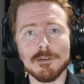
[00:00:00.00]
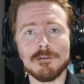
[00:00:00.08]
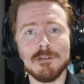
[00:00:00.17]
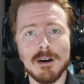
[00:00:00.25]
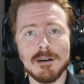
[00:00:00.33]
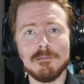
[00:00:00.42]

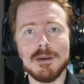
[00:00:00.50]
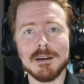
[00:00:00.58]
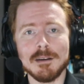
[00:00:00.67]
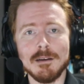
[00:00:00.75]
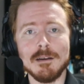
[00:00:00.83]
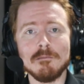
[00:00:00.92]
John
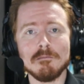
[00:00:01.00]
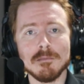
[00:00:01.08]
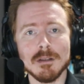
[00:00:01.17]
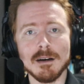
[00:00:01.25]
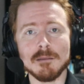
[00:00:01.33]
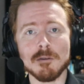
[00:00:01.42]
Behnke,
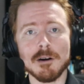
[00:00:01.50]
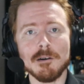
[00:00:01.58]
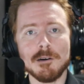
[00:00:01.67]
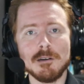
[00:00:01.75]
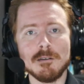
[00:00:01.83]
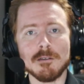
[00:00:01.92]

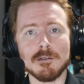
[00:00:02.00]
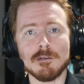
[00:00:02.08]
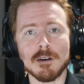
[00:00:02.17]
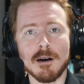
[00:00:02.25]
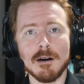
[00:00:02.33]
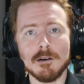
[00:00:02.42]
librarian of the
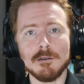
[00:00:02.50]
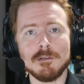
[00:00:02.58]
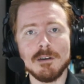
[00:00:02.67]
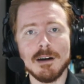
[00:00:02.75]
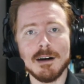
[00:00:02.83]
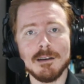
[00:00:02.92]
Chicago
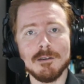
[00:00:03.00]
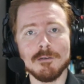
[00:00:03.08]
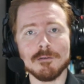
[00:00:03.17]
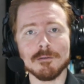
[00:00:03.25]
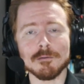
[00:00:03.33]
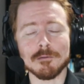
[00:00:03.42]
TI
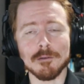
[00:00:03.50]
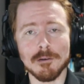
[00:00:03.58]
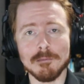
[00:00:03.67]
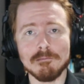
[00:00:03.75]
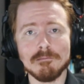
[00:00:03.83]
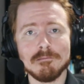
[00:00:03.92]
Users Group.
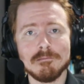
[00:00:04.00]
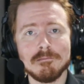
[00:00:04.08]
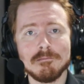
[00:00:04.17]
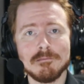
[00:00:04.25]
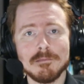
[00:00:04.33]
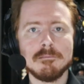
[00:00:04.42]

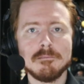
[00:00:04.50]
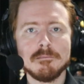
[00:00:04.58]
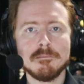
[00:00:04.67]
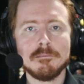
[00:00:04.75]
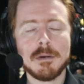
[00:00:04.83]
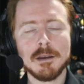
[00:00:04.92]

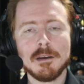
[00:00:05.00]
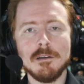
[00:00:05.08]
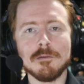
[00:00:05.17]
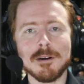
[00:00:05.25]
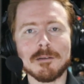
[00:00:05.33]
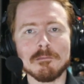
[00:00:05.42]

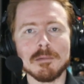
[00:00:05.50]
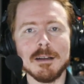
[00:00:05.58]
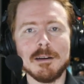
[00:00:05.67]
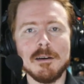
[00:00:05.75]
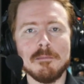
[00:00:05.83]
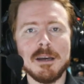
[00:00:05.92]
Behnke'd written
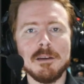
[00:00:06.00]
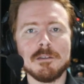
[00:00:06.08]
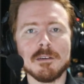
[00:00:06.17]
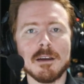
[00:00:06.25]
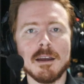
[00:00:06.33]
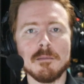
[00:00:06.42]
plenty of
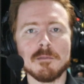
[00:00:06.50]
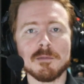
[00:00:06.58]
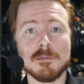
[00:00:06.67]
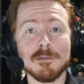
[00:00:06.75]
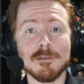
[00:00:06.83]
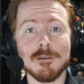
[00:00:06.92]
basic games
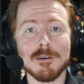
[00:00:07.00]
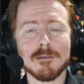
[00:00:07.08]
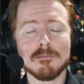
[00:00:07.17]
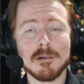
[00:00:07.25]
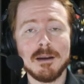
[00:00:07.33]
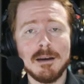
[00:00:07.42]
before,
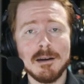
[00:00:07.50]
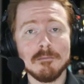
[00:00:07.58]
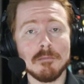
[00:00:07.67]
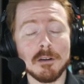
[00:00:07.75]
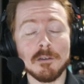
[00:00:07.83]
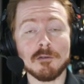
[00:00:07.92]

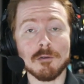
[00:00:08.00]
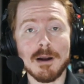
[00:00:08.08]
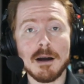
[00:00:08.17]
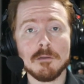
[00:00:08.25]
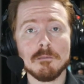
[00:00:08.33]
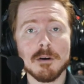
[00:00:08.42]
but his
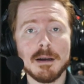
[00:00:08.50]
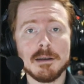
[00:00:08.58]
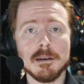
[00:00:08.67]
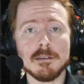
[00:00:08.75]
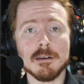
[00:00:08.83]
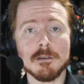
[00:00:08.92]

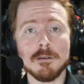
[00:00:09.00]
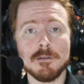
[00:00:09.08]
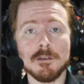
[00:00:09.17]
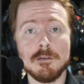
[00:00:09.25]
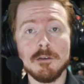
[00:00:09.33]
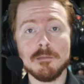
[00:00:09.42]
groundbreaking Tunnels
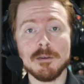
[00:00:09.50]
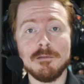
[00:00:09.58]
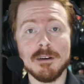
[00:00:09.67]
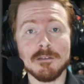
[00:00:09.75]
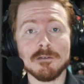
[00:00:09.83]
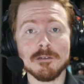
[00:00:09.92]
of Doom
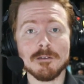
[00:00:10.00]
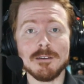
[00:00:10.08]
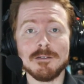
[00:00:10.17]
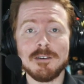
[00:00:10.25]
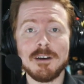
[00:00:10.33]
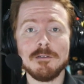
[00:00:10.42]
adventure
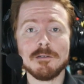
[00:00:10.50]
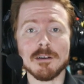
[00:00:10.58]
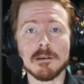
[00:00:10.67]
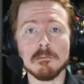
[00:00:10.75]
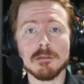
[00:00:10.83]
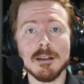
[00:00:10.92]
that changed the
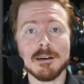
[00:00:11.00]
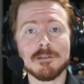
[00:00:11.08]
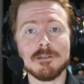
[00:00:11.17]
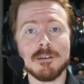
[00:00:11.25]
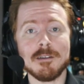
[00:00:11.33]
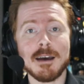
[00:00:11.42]

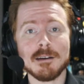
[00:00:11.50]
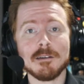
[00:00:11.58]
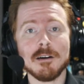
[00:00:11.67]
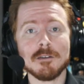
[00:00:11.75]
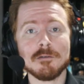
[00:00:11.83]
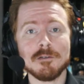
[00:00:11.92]
complexion of that
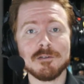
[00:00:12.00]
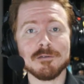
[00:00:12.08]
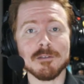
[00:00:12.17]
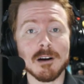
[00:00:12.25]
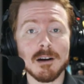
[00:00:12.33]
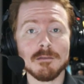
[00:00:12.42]
cartridge
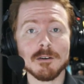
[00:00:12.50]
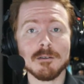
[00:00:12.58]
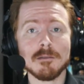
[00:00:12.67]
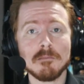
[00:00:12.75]
forever